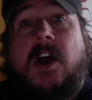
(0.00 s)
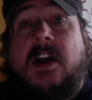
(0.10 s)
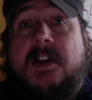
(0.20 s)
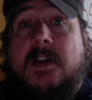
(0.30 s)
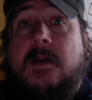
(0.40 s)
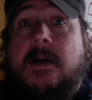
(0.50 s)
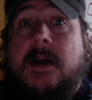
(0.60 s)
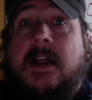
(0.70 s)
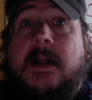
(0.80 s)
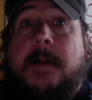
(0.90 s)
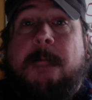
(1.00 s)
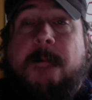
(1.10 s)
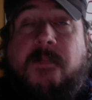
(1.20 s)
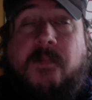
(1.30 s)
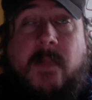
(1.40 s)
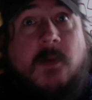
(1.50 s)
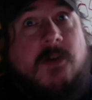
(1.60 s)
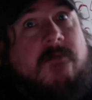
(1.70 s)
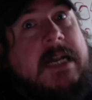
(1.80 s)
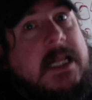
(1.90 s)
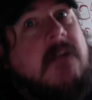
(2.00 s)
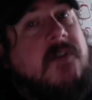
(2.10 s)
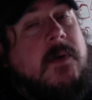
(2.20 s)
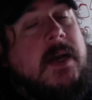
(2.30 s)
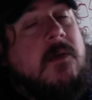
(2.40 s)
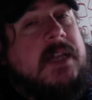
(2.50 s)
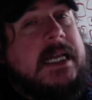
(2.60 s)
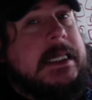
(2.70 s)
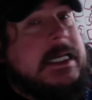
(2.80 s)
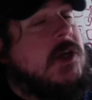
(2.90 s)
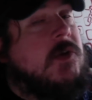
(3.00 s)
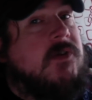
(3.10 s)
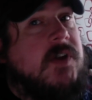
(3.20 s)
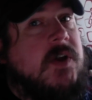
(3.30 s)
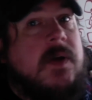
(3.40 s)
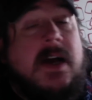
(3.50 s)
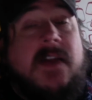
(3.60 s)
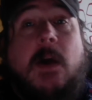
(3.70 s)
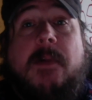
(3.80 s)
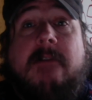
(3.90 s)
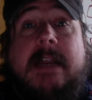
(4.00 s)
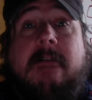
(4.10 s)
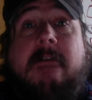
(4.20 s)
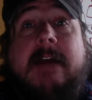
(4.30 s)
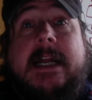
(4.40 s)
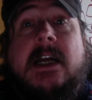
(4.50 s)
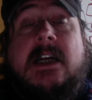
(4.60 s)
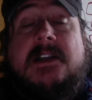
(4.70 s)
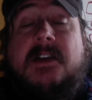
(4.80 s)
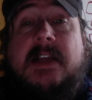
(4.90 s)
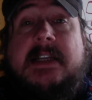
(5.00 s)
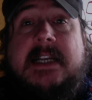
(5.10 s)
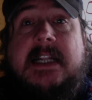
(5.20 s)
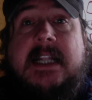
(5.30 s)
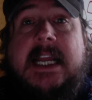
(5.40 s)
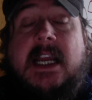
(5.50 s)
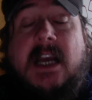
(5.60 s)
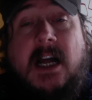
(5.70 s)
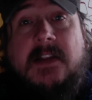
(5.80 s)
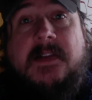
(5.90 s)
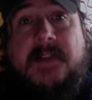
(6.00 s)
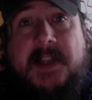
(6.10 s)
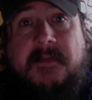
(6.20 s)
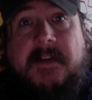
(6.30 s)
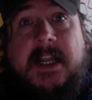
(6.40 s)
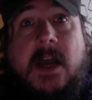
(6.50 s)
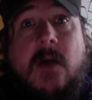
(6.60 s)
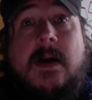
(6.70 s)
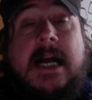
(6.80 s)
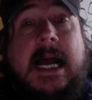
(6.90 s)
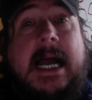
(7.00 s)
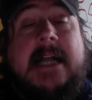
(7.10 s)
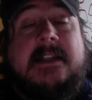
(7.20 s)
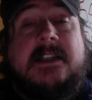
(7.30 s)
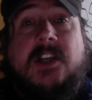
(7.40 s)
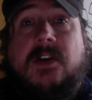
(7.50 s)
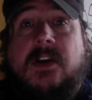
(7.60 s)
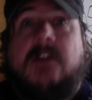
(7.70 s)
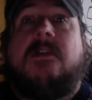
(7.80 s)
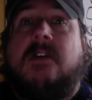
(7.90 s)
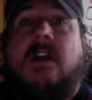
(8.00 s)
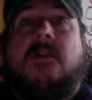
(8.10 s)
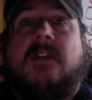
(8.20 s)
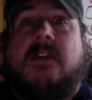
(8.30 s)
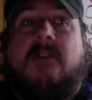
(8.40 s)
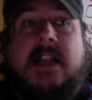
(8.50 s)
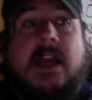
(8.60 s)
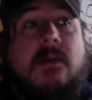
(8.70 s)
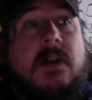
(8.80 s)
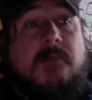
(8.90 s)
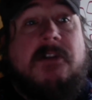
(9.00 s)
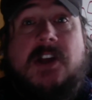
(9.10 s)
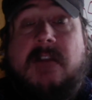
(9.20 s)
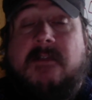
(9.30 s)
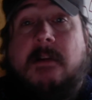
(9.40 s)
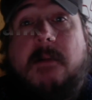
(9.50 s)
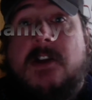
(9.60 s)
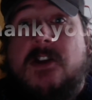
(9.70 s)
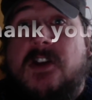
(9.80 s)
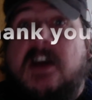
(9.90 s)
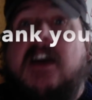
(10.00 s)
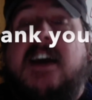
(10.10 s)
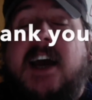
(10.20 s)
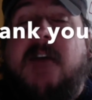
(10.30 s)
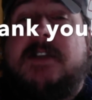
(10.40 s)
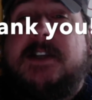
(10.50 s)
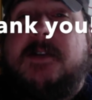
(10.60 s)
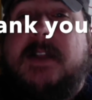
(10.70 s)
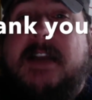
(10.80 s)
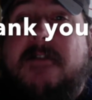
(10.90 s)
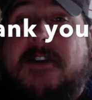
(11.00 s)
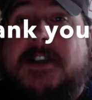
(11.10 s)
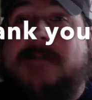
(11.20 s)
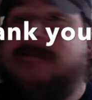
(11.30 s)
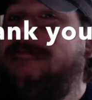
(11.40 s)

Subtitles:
I do, which I really love doing and I want to continue to do, that would be really great. So there's a link under this video and you can go and do that right now, and I'd appreciate it very much. And we'll see you all again very soon.